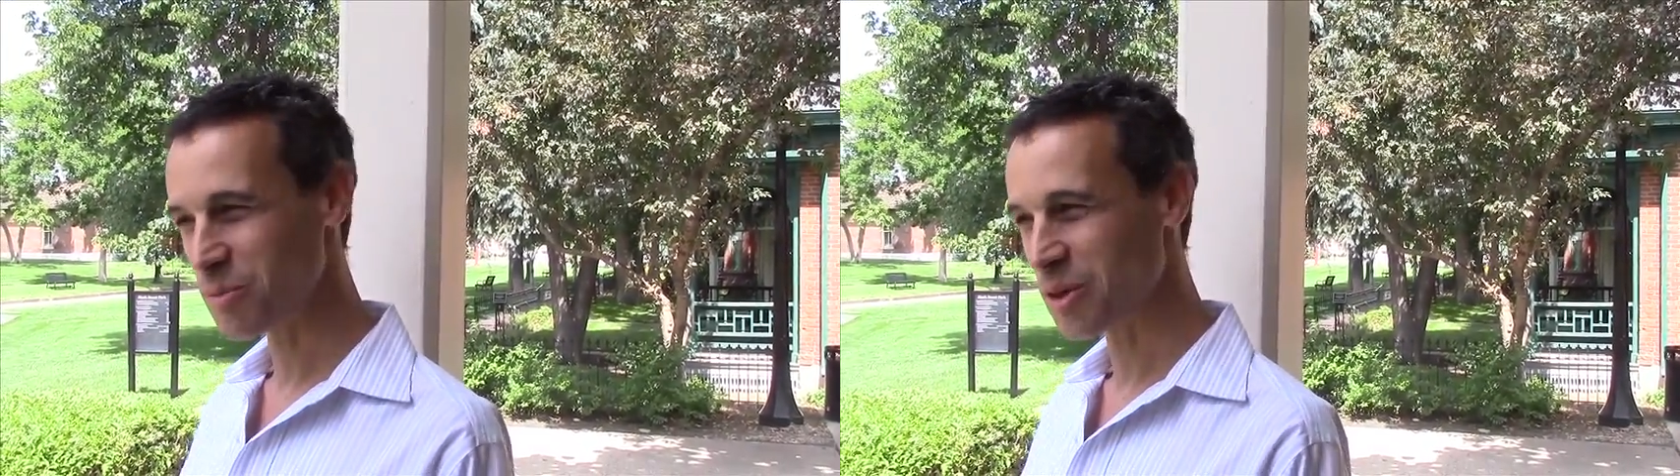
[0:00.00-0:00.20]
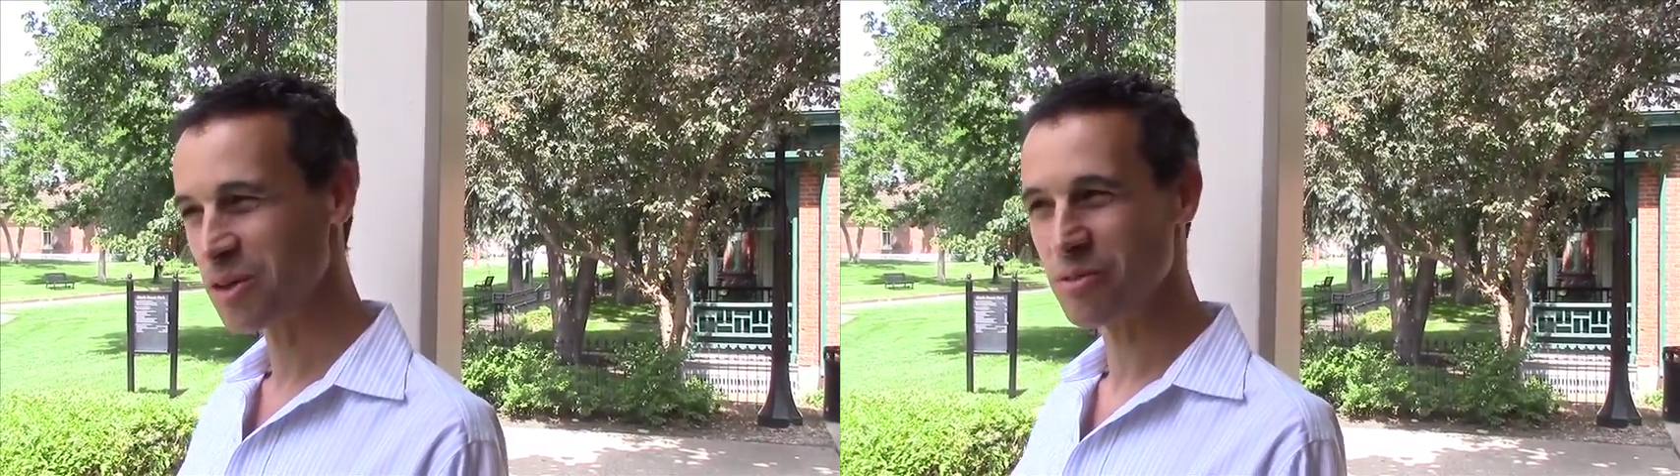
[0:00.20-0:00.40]
The
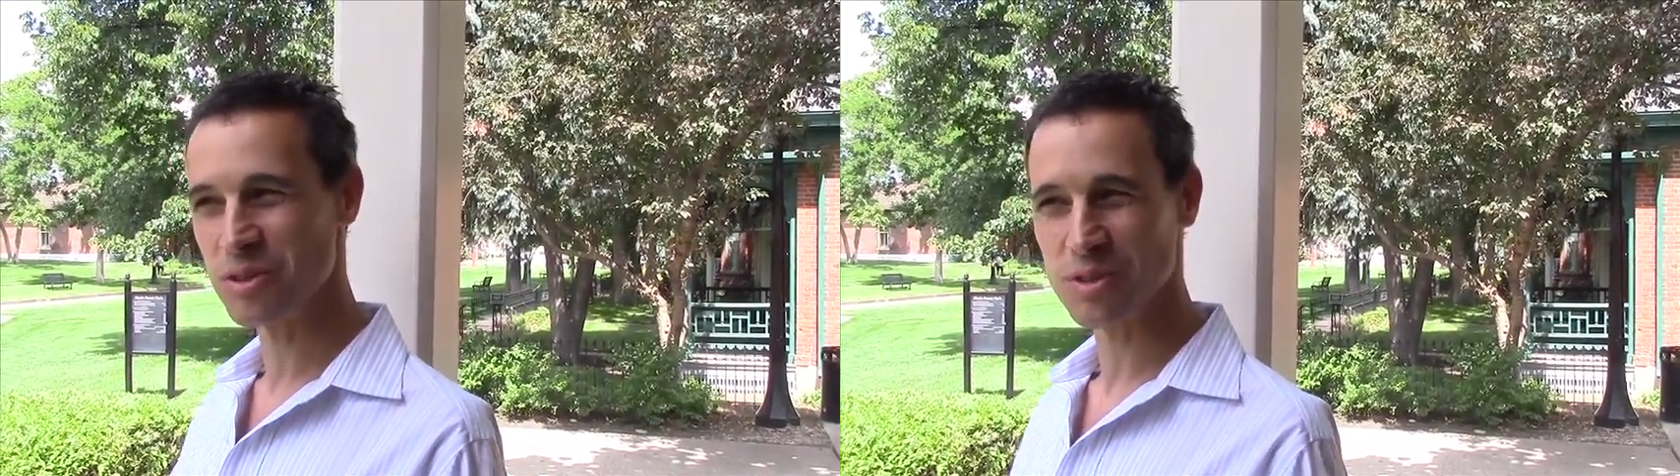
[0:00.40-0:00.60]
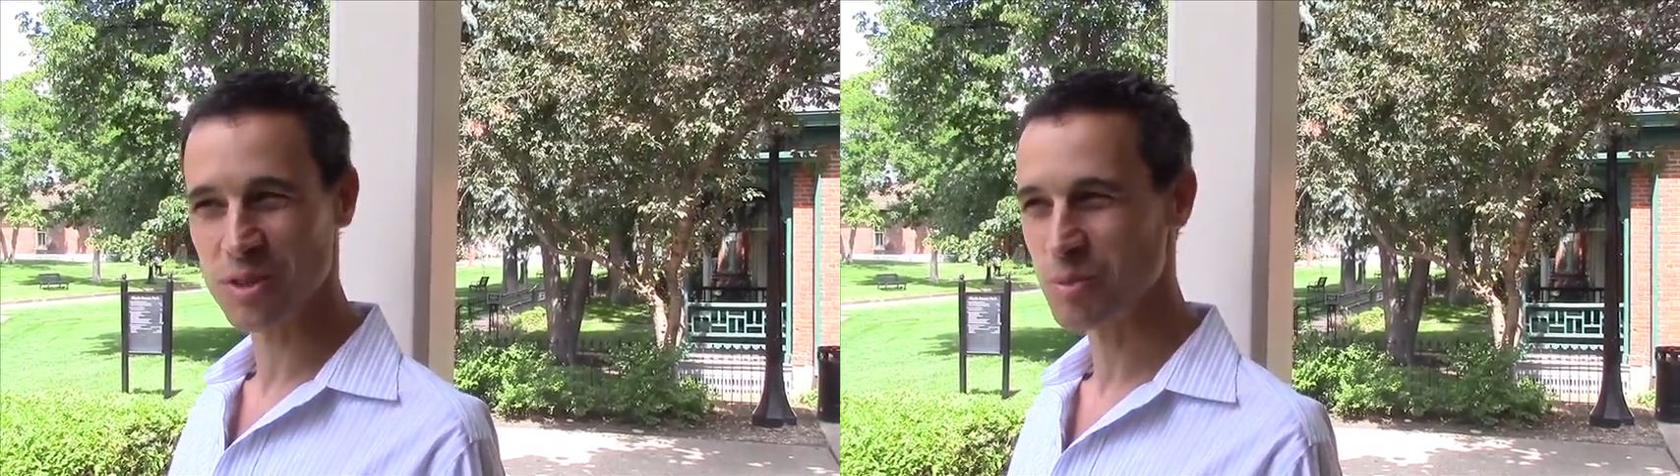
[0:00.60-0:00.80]
American
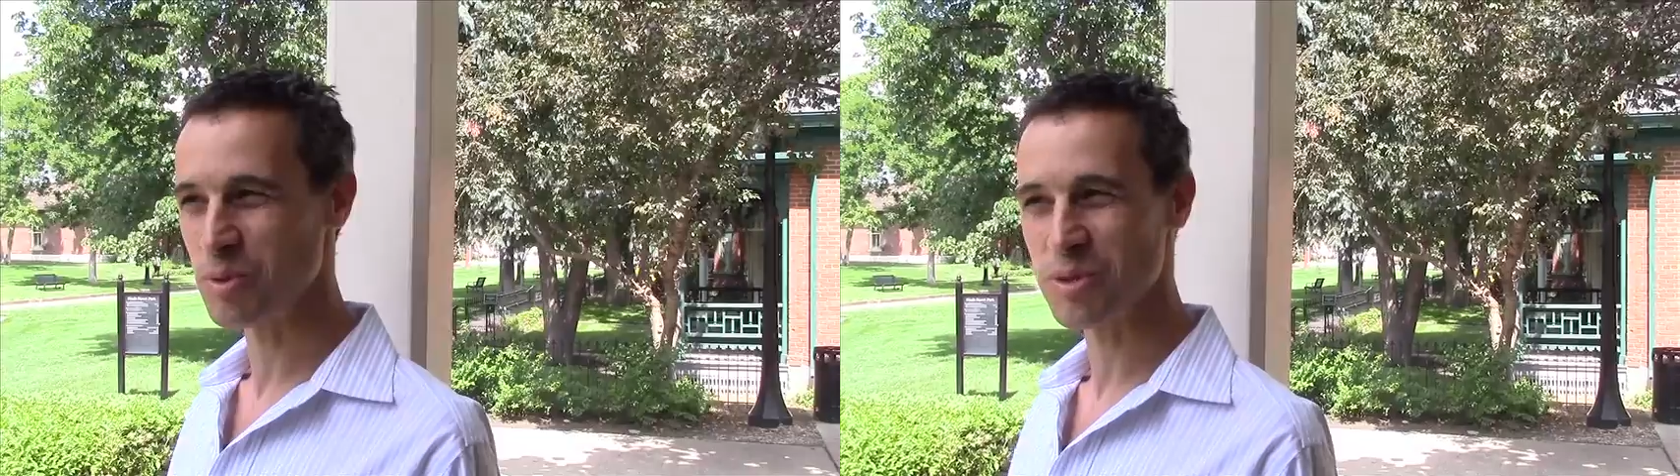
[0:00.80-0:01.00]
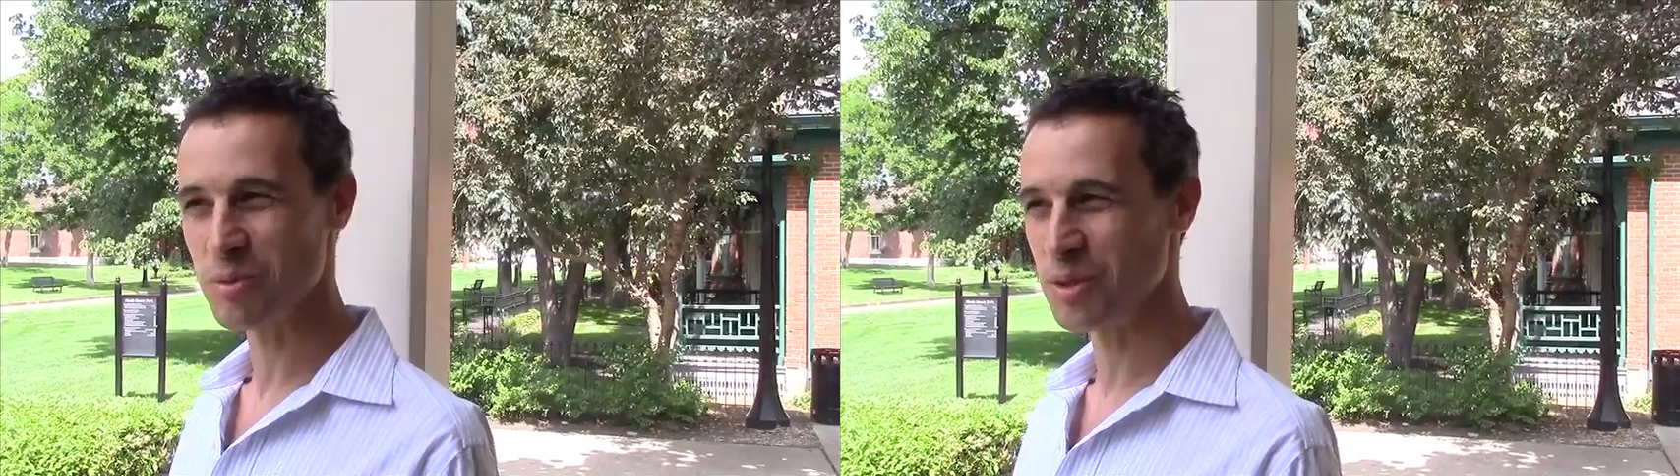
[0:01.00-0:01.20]
university is
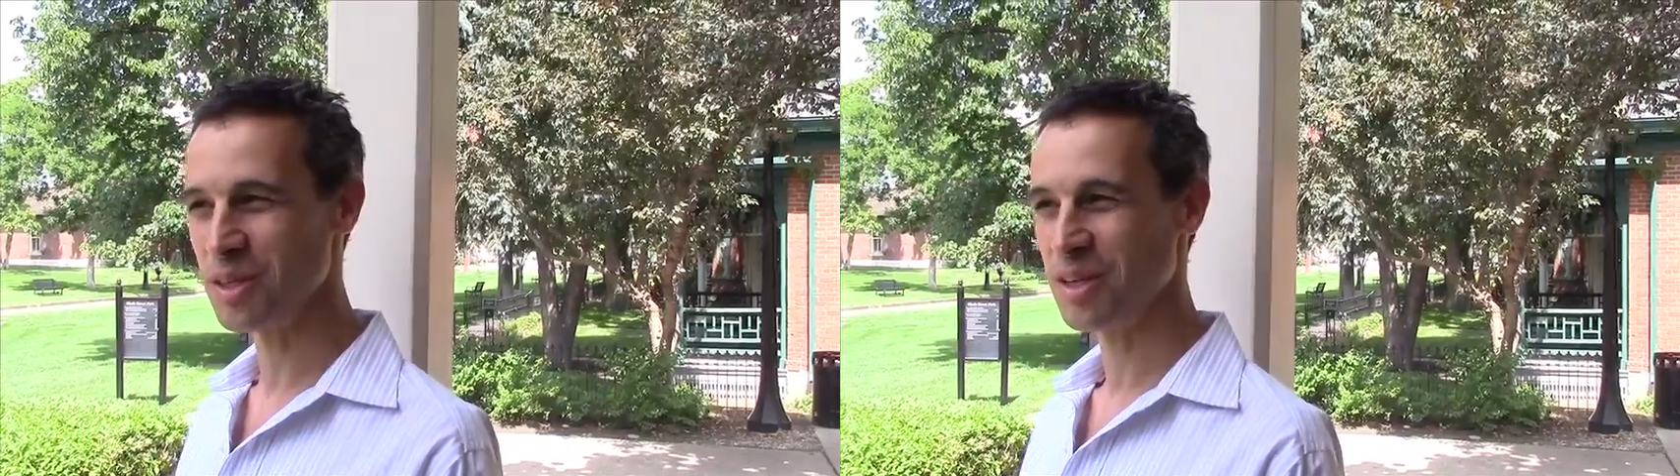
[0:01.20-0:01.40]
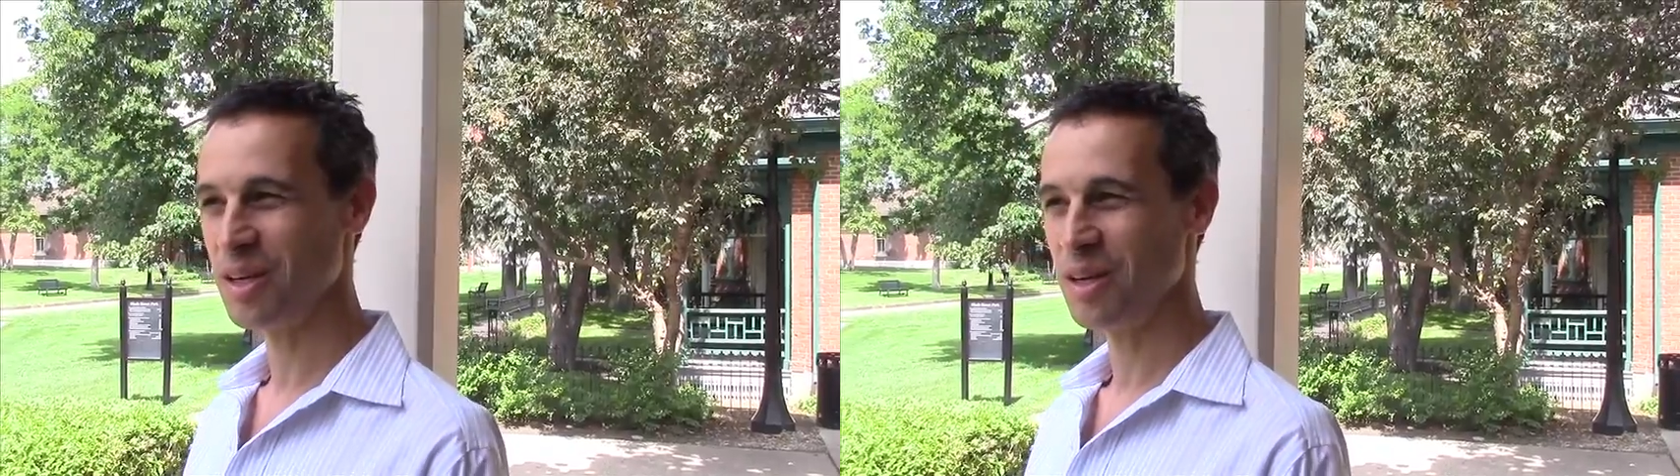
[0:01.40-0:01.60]
supposed to be